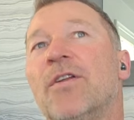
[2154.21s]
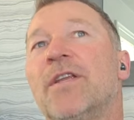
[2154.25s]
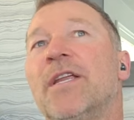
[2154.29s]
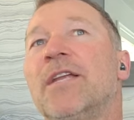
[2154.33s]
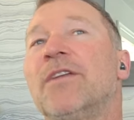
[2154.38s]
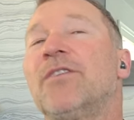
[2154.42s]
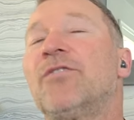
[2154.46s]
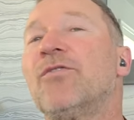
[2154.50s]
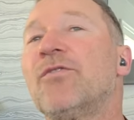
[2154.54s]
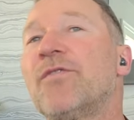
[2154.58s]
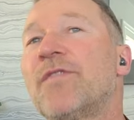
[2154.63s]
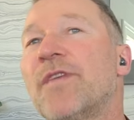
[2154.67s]
No,
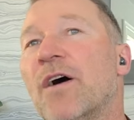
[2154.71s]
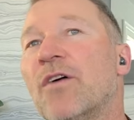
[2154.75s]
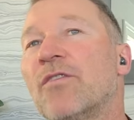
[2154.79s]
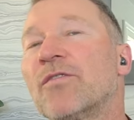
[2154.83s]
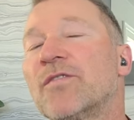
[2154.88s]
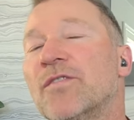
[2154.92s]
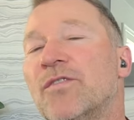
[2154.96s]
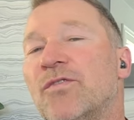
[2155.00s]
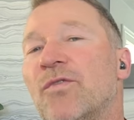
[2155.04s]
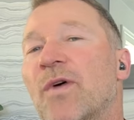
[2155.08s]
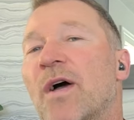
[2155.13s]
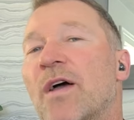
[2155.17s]
in
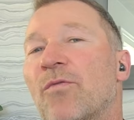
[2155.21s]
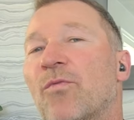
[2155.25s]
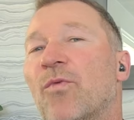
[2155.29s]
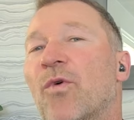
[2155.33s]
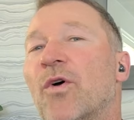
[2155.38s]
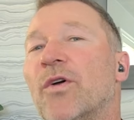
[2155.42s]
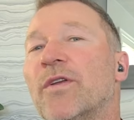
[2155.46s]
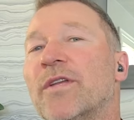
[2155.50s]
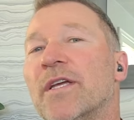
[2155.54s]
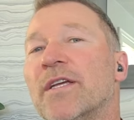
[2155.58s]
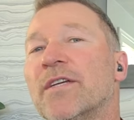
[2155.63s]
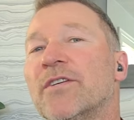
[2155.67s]
2002,
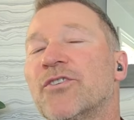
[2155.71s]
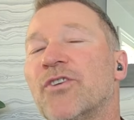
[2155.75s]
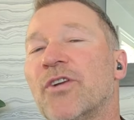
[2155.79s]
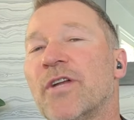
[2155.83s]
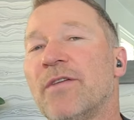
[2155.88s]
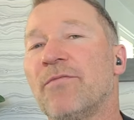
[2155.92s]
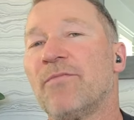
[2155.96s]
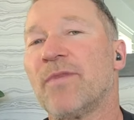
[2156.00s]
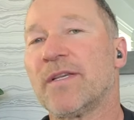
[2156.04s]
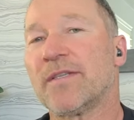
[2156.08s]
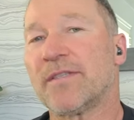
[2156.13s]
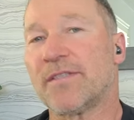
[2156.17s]
I worked
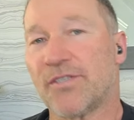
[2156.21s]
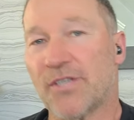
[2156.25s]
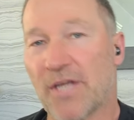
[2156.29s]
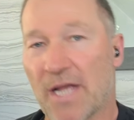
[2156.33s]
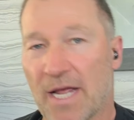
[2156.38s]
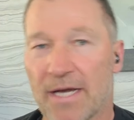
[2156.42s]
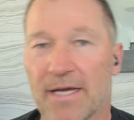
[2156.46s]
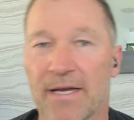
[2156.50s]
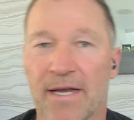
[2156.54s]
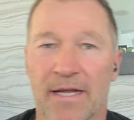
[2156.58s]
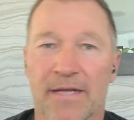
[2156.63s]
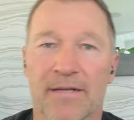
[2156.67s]
actually
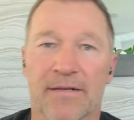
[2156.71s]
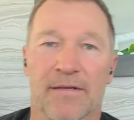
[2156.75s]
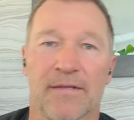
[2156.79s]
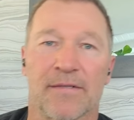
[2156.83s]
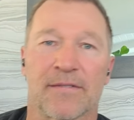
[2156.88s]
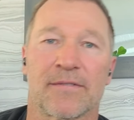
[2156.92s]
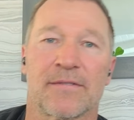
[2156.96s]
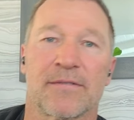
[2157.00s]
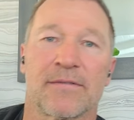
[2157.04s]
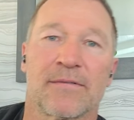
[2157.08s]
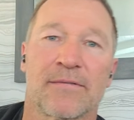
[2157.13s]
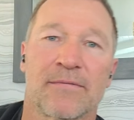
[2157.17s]
with Chad
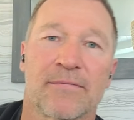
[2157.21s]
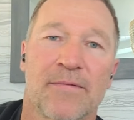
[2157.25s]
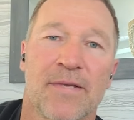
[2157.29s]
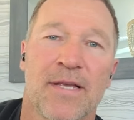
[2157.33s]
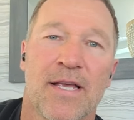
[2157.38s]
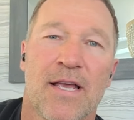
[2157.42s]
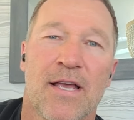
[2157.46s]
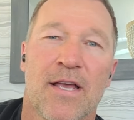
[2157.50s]
Nicholls.